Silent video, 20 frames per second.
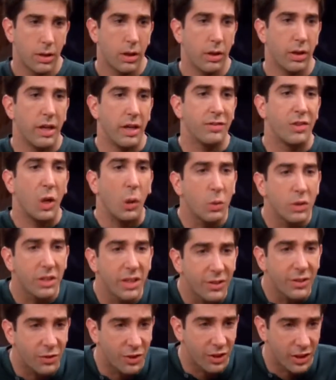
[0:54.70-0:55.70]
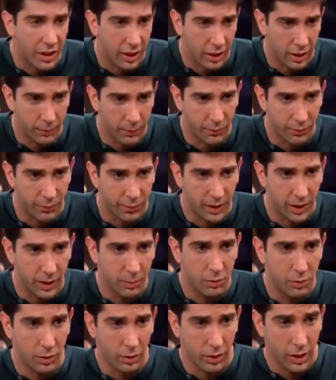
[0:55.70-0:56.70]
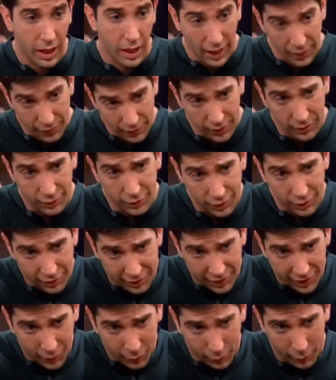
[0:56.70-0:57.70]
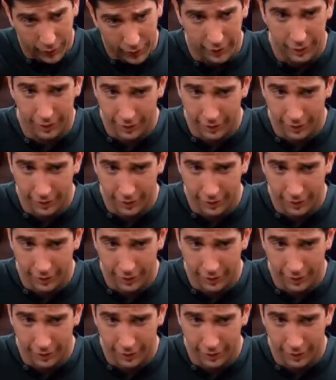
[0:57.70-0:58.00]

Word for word: oh, now don't listen to him, Phoebes, all right? I think it's endearing.